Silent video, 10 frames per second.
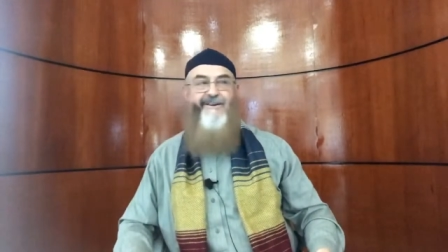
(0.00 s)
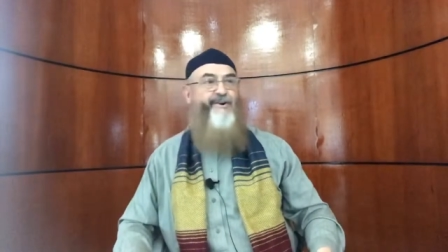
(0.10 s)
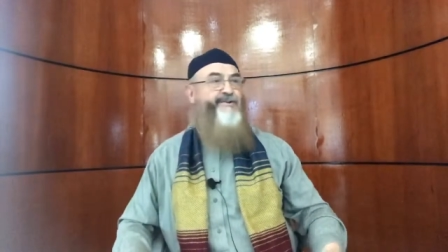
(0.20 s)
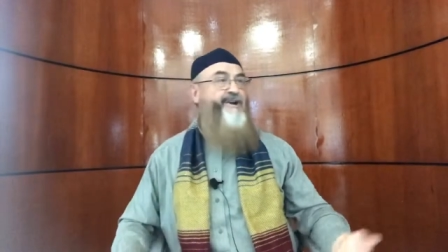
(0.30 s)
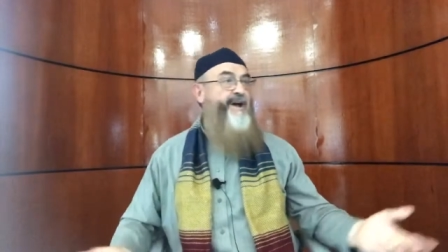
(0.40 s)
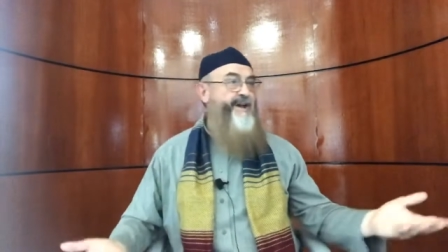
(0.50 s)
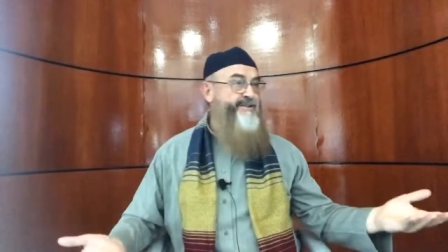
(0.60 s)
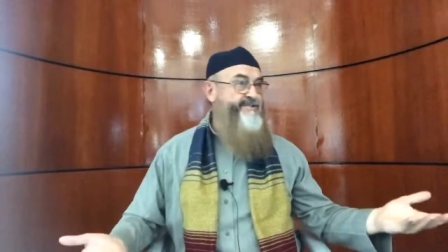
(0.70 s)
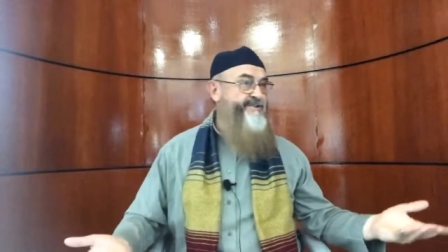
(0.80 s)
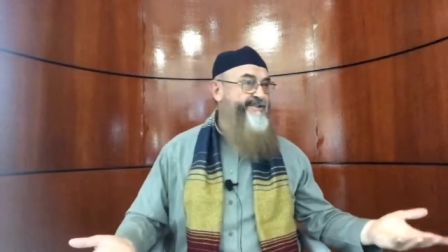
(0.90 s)
or
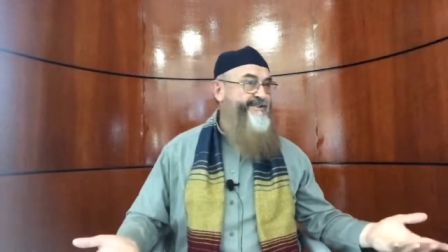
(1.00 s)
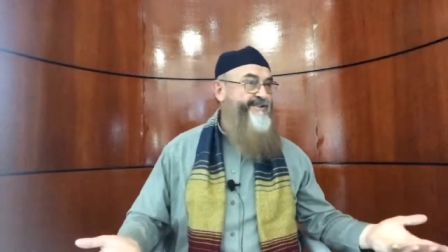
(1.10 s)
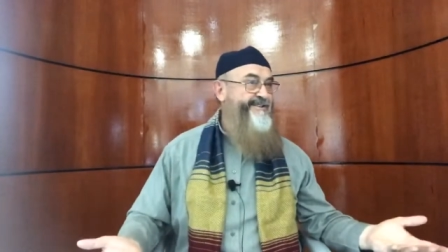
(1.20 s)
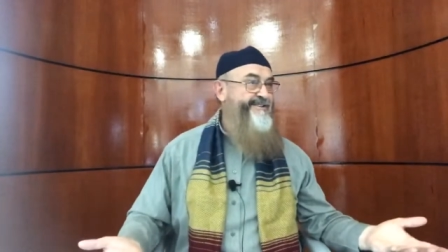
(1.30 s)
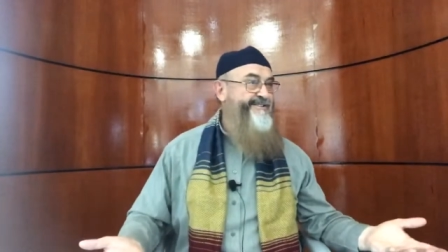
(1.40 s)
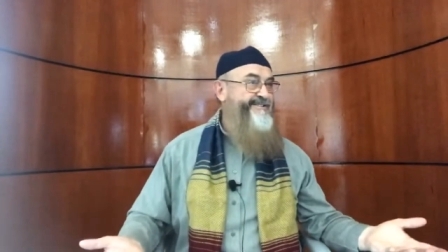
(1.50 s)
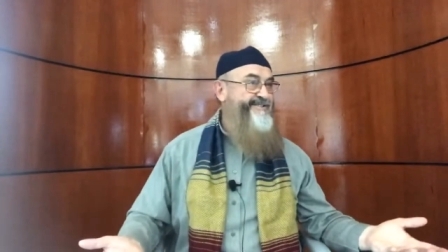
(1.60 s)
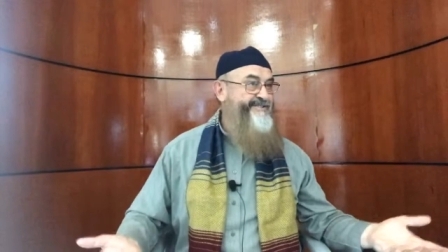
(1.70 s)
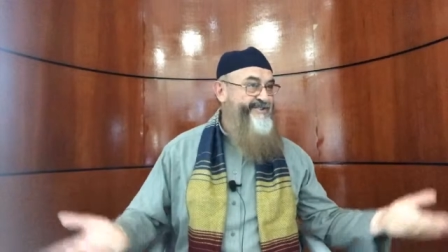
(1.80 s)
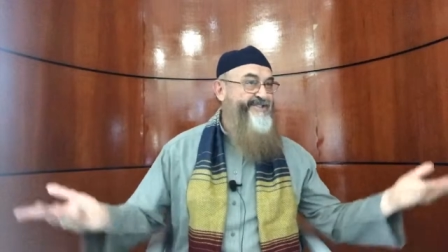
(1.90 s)
dies.
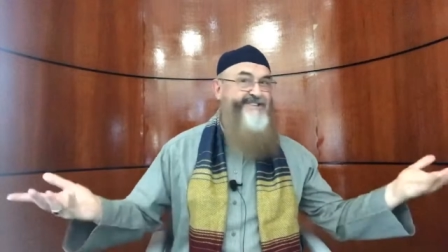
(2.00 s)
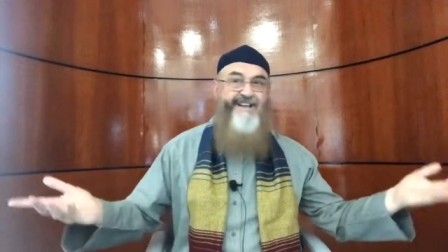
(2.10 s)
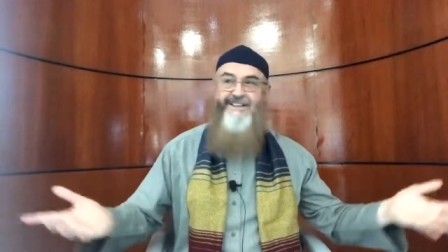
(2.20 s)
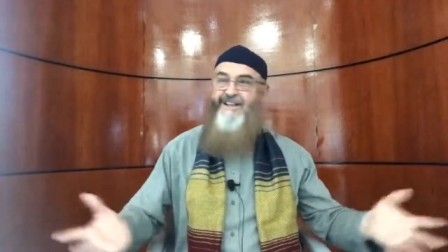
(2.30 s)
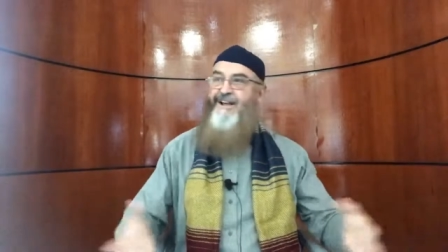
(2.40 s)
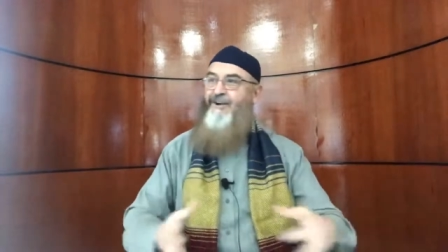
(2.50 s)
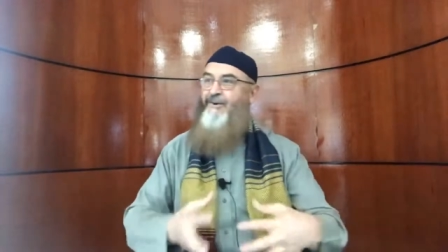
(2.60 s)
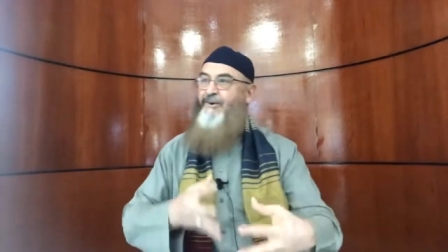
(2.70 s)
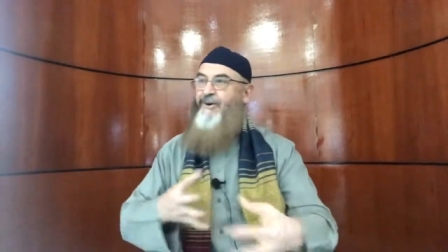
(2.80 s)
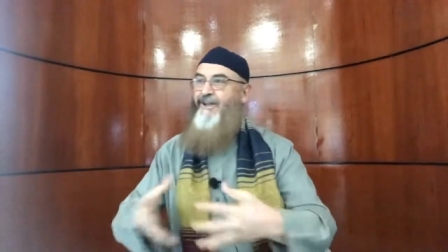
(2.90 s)
Just like the guy
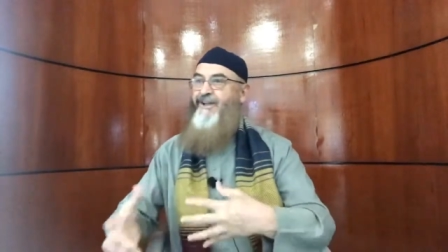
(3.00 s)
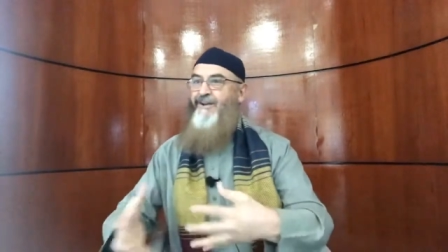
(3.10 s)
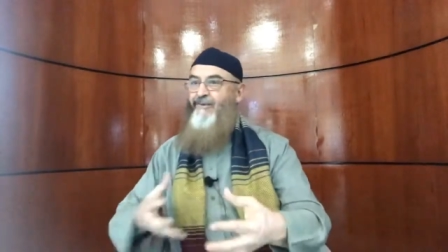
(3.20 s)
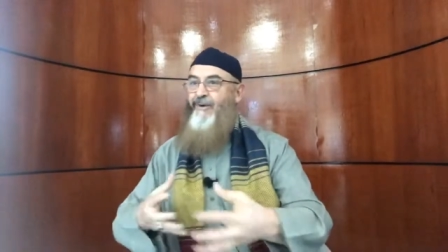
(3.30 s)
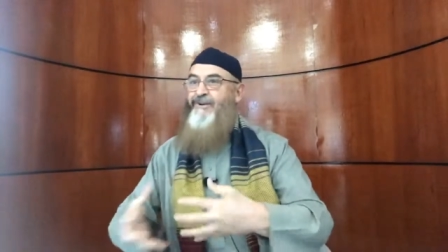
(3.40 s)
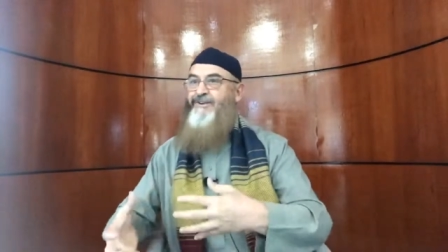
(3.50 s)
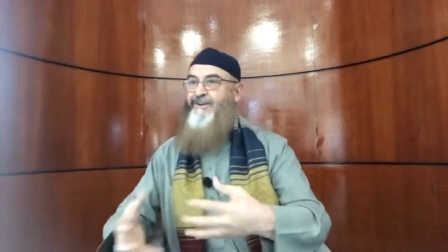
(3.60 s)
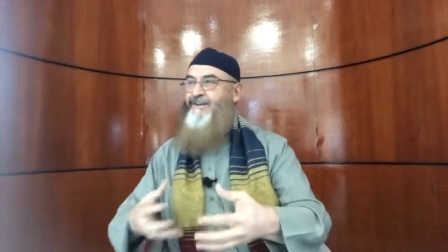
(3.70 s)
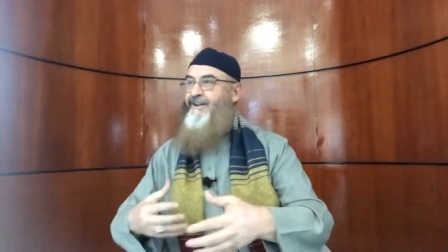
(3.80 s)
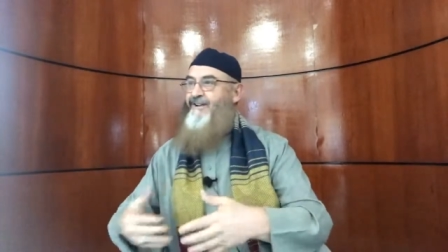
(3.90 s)
who
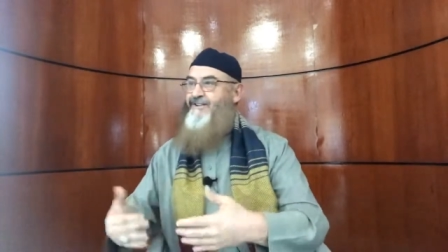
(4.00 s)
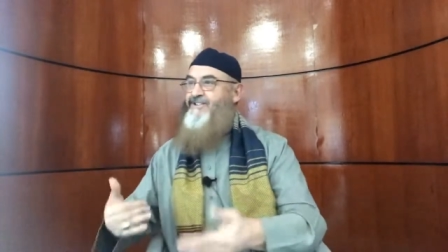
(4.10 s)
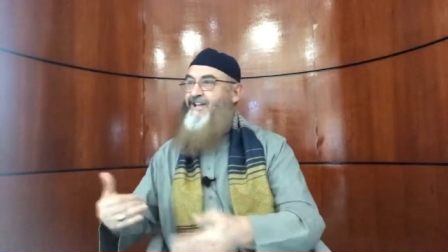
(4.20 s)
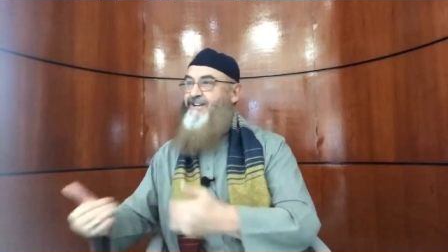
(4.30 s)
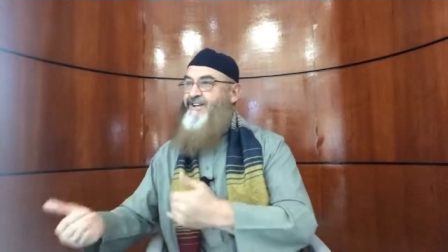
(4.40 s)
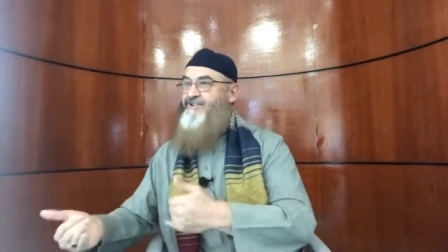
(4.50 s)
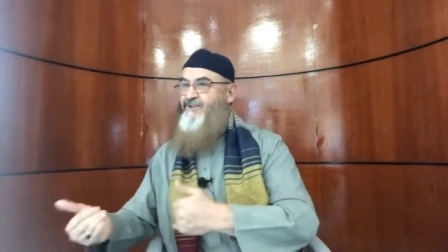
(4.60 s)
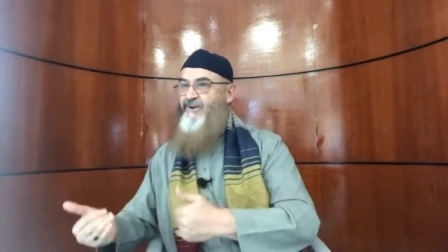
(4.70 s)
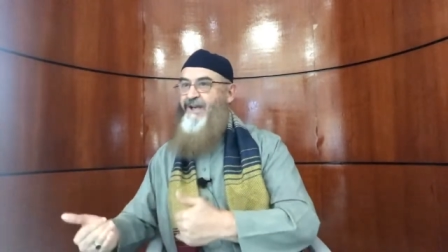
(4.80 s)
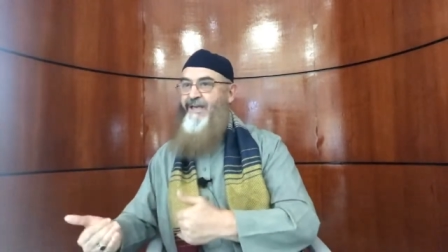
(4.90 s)
wanted uh, sentenced
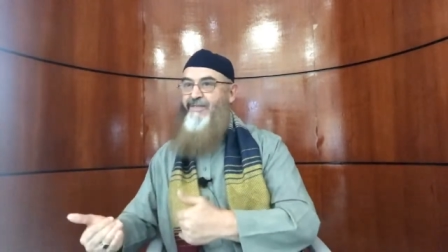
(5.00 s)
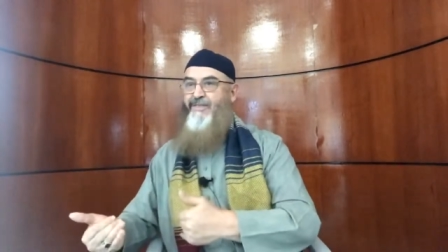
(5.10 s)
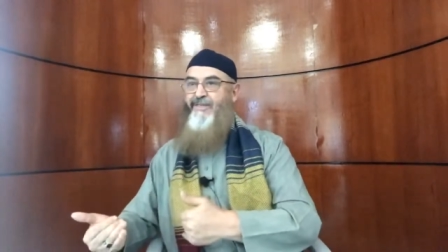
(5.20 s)
to death,